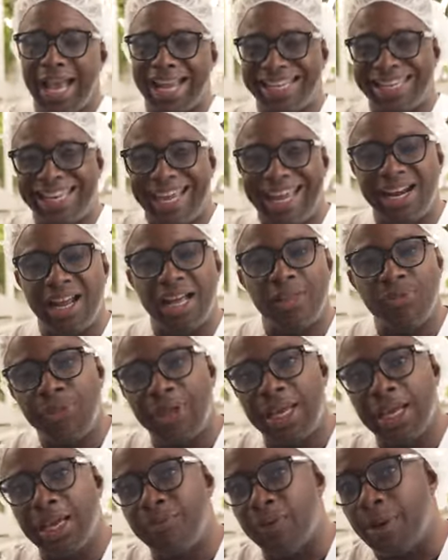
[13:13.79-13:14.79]
I cannot
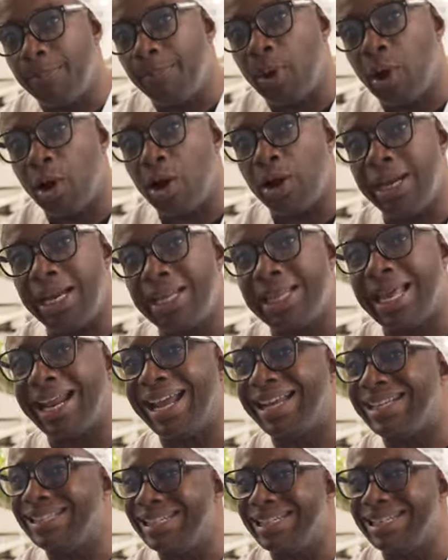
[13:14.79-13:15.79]
think of a party that
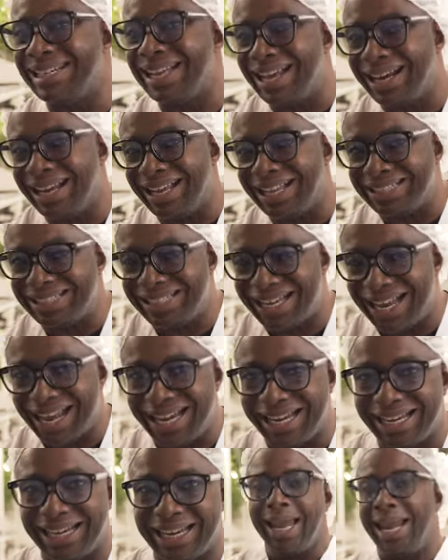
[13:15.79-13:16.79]
I did not
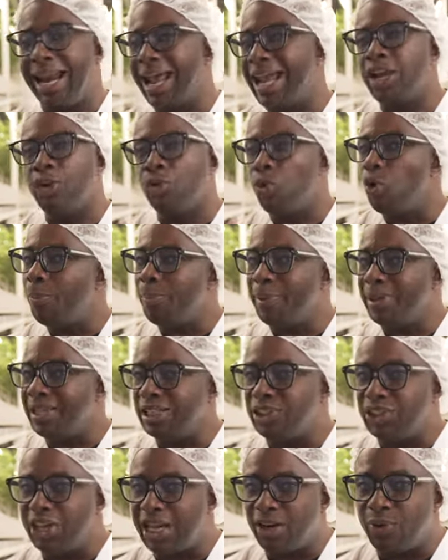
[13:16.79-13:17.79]
attend. And I grew up in the
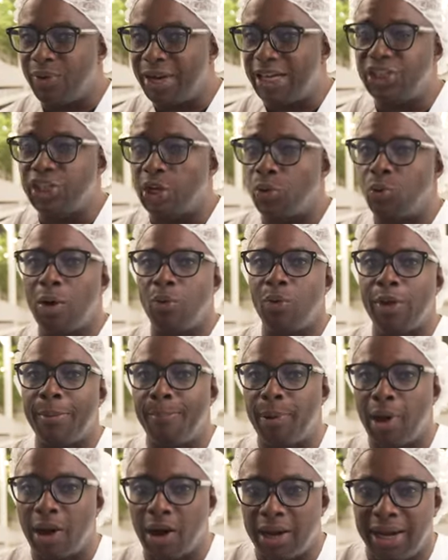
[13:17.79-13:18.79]
generation where we
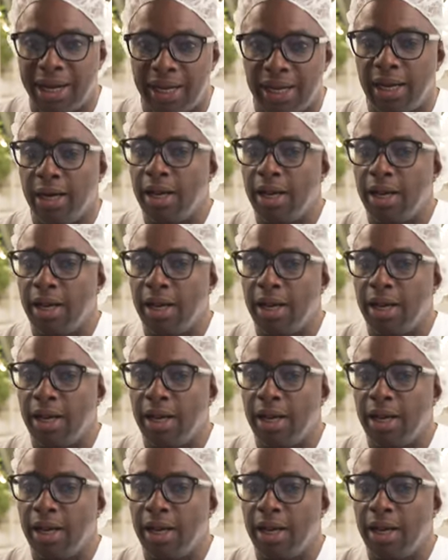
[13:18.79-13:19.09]
partied.